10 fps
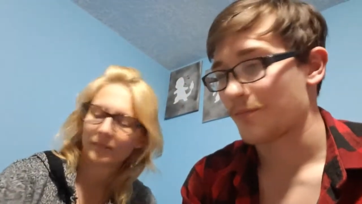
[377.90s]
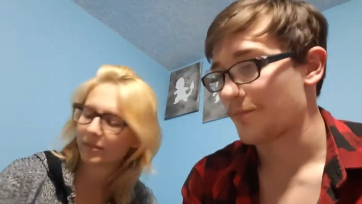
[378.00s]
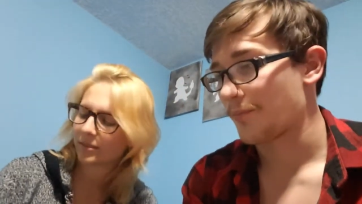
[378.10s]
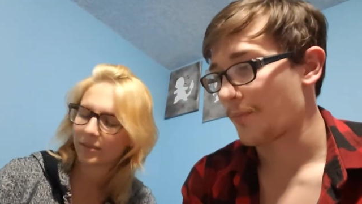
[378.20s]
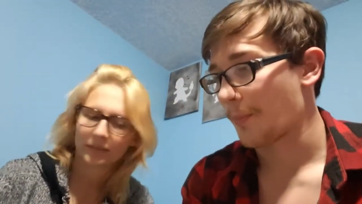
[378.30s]

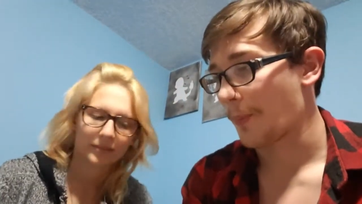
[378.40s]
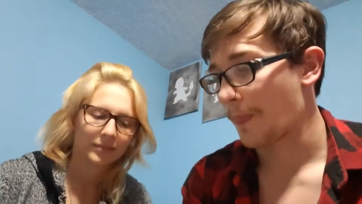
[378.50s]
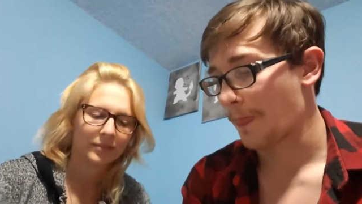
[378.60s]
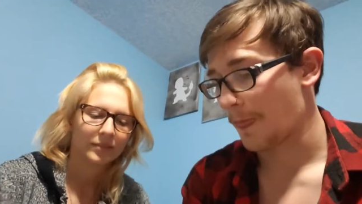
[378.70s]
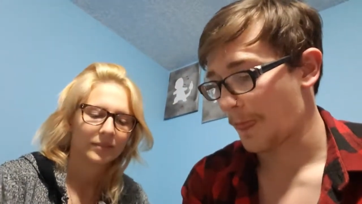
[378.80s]

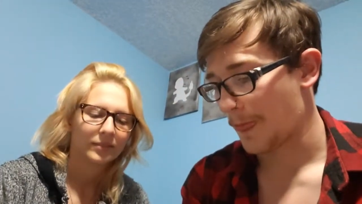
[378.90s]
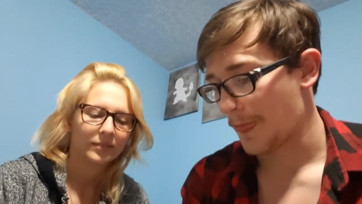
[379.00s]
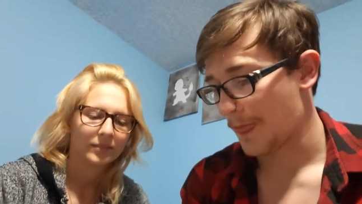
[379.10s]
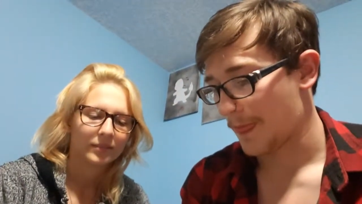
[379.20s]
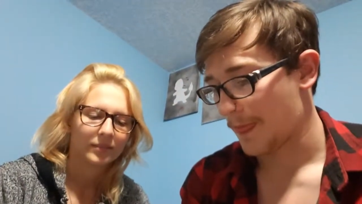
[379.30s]

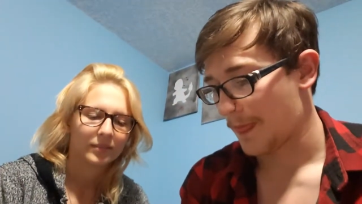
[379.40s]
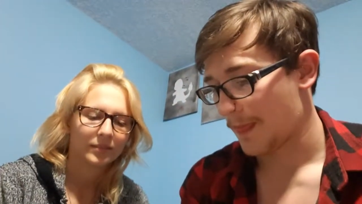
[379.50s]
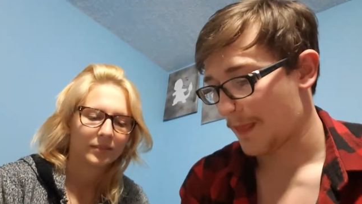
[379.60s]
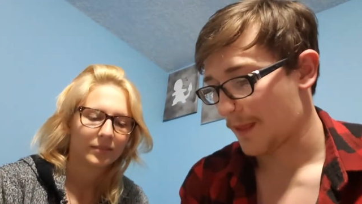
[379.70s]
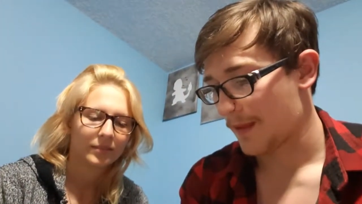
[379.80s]

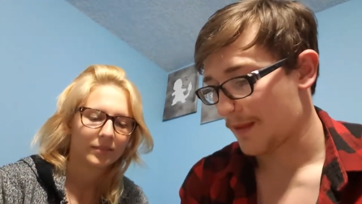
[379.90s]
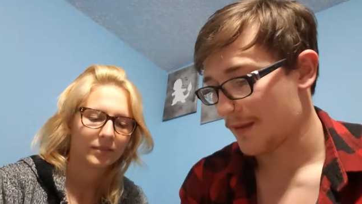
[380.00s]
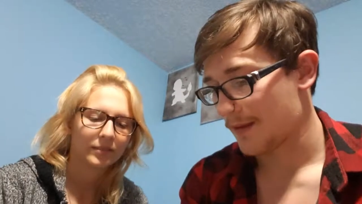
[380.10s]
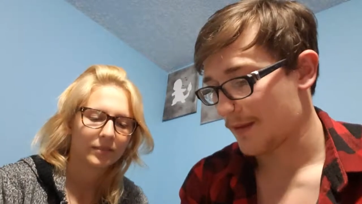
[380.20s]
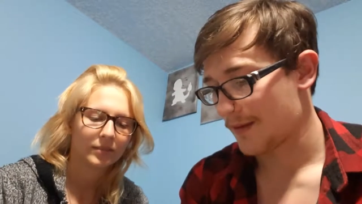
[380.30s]

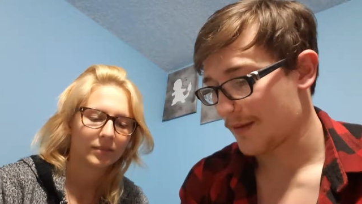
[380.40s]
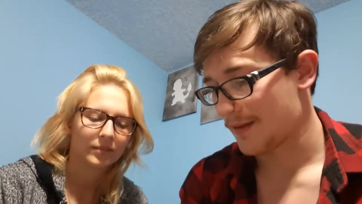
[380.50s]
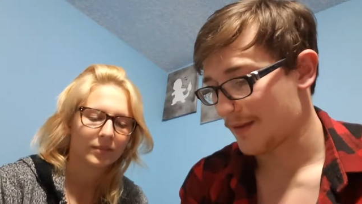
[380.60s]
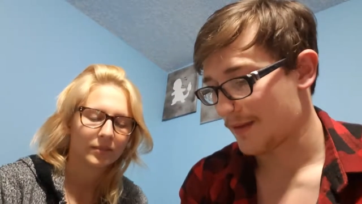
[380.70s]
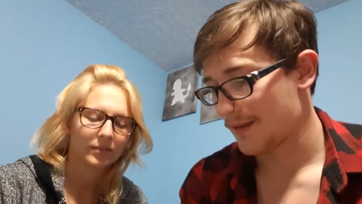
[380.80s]

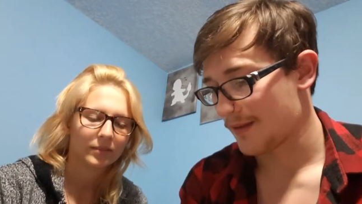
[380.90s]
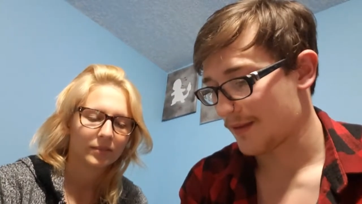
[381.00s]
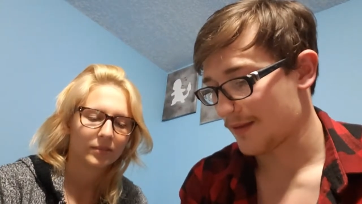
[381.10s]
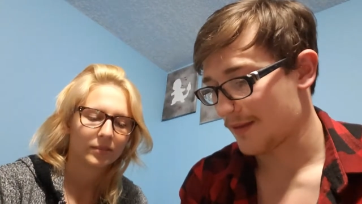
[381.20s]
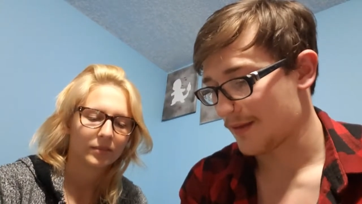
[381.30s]

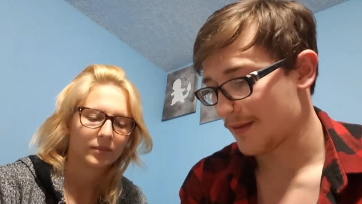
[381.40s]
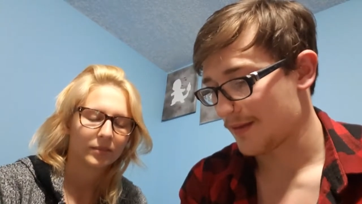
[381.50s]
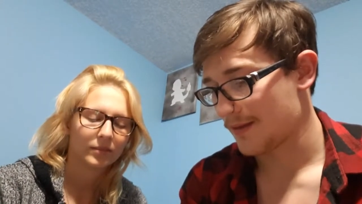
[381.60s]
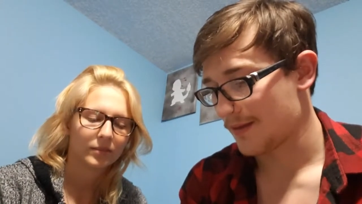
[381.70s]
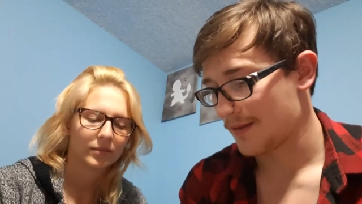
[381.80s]

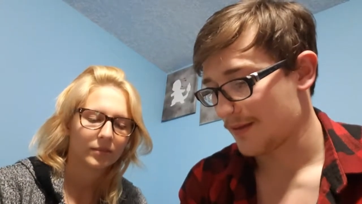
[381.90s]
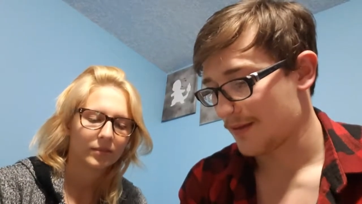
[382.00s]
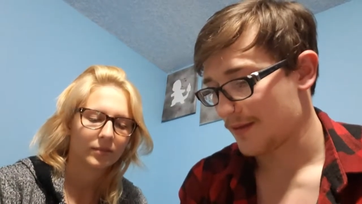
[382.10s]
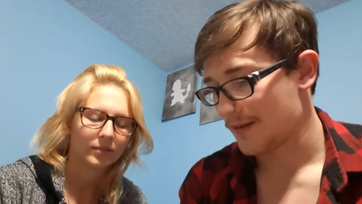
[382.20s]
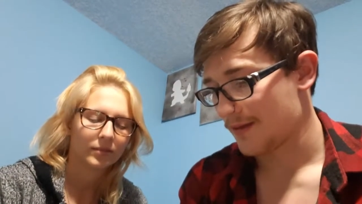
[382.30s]

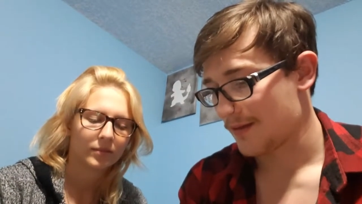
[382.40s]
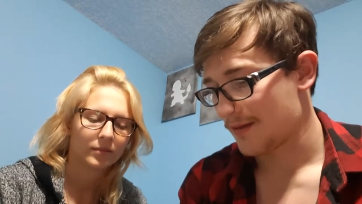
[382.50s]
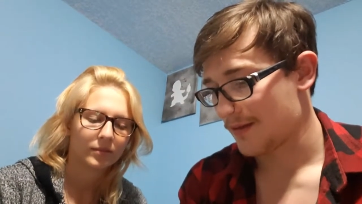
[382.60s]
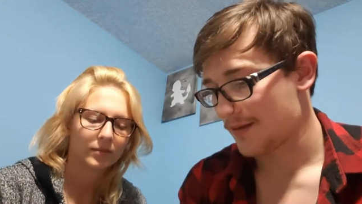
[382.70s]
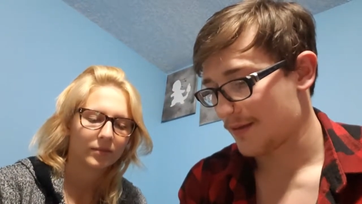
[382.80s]

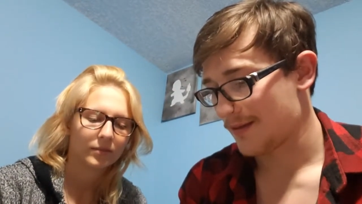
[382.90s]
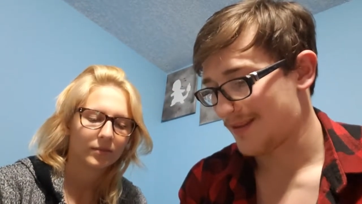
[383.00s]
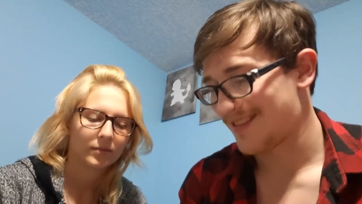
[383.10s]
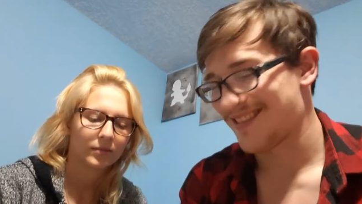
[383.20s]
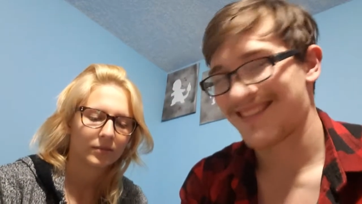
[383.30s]

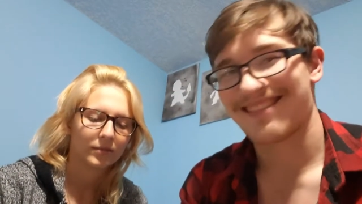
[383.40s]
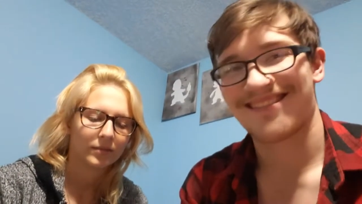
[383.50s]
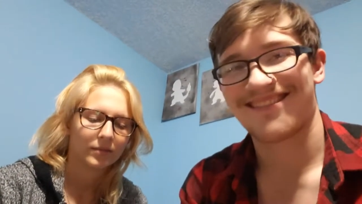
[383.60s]
Nothing is said.